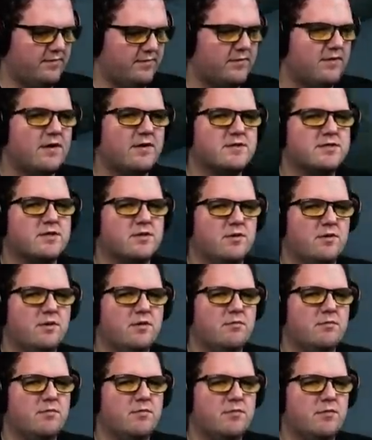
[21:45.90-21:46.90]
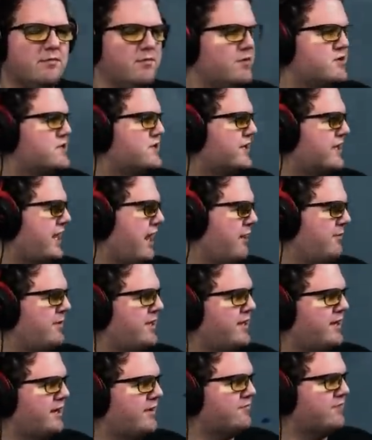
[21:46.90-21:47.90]
That's cool. Music came
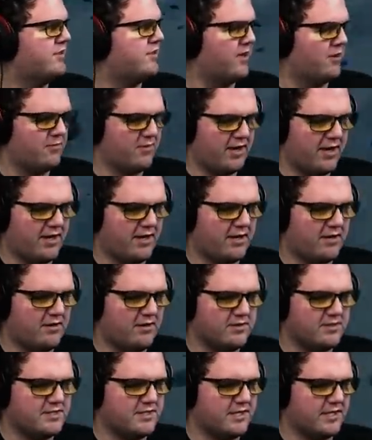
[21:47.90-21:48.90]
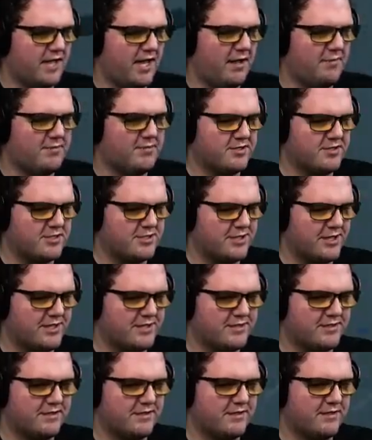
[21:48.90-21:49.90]
in and everything when I got close to the captain's
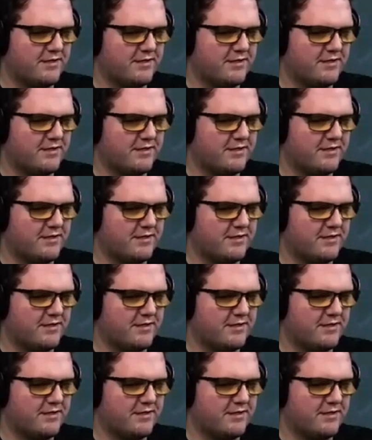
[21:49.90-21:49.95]
chest.